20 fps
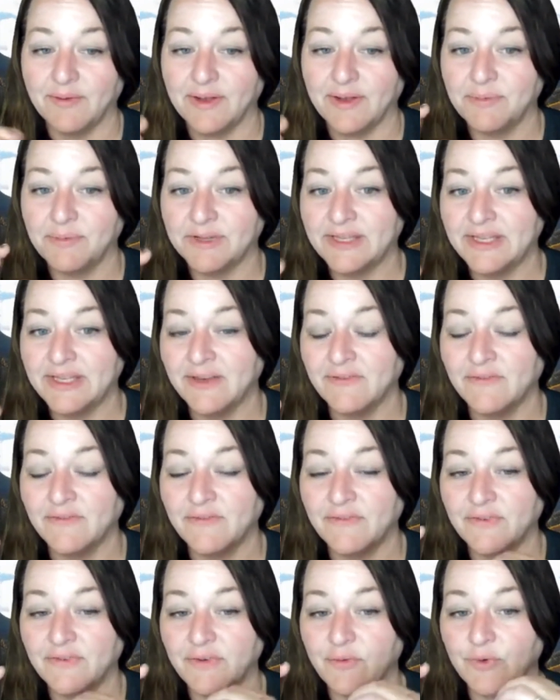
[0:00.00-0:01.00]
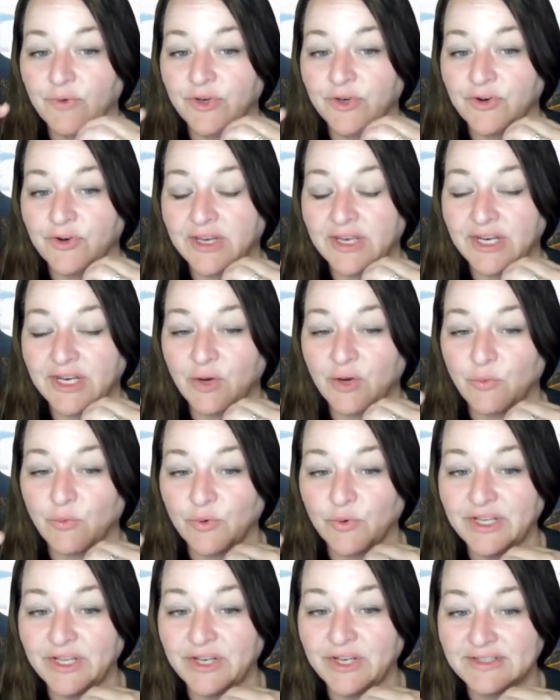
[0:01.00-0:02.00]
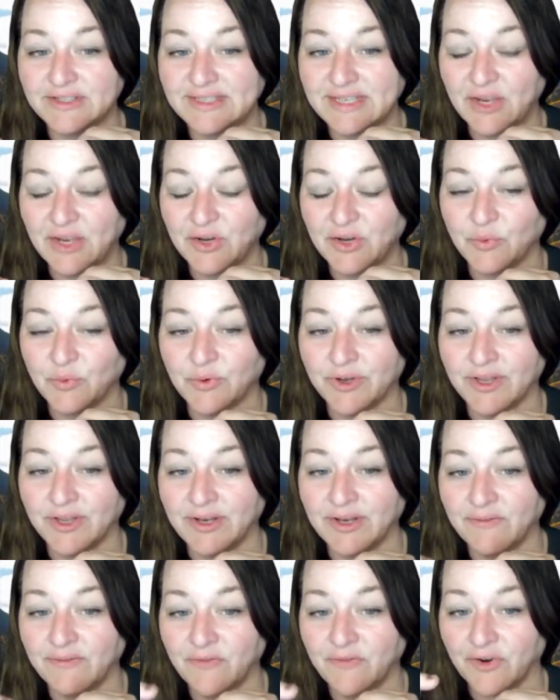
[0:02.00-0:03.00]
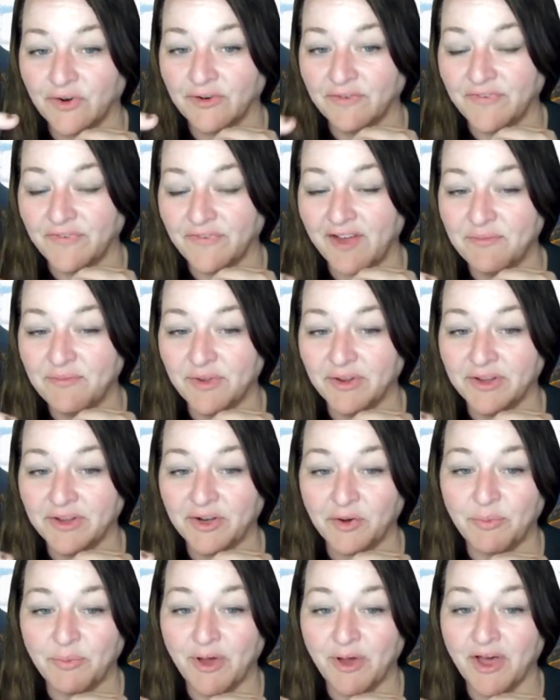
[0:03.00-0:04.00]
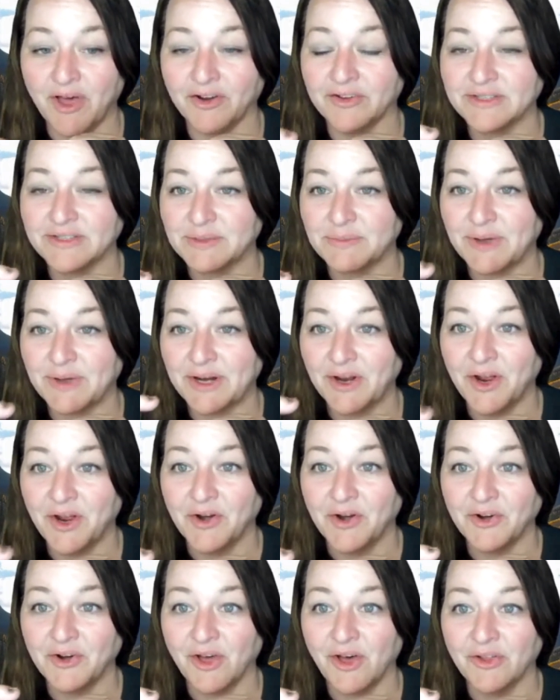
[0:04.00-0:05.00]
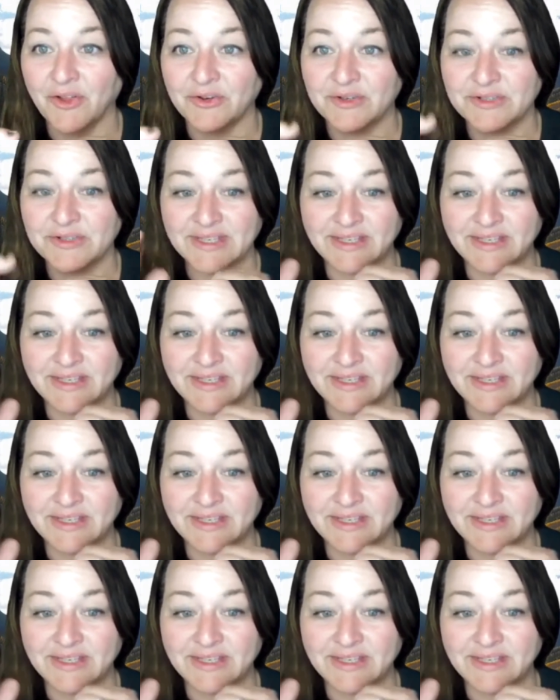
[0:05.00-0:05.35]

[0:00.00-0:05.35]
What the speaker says: believe when you're getting a really good sandalwood for a 5 milliliter bottle, it's about $100.